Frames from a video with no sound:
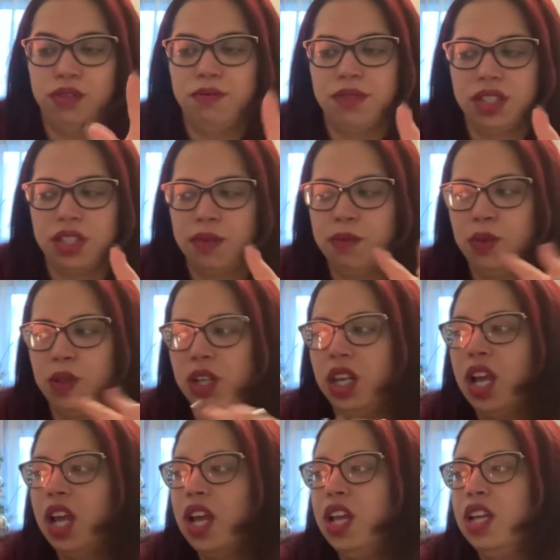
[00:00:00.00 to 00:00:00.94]
someone,
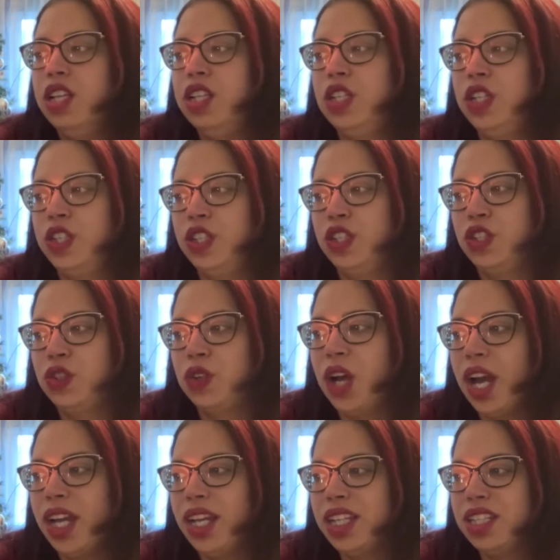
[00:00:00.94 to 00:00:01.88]
so you're
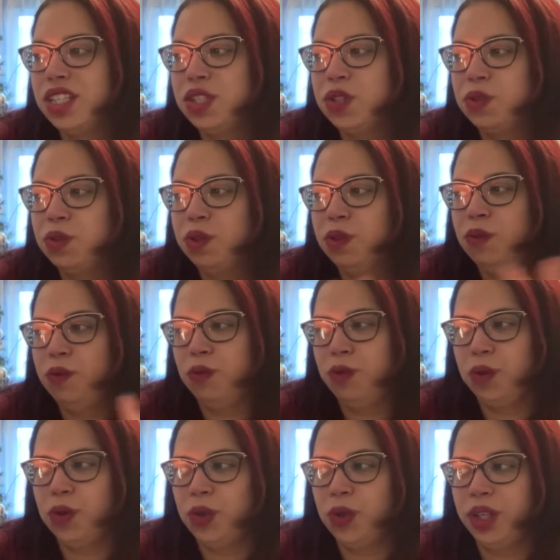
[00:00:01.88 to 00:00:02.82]
trying to
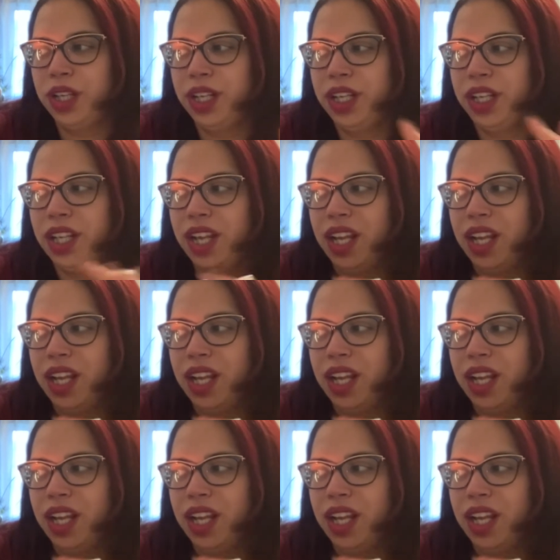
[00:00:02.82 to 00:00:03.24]
avoid